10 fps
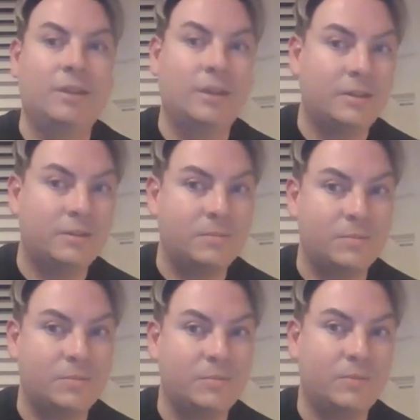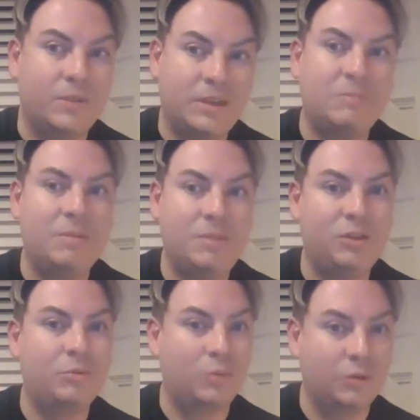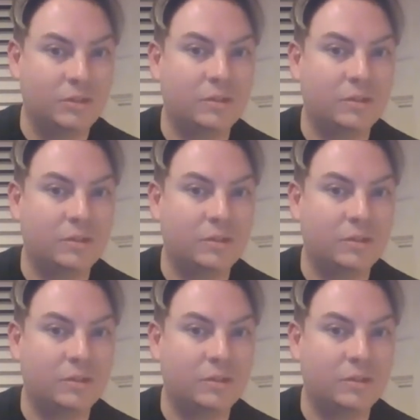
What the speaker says: then maybe you would want to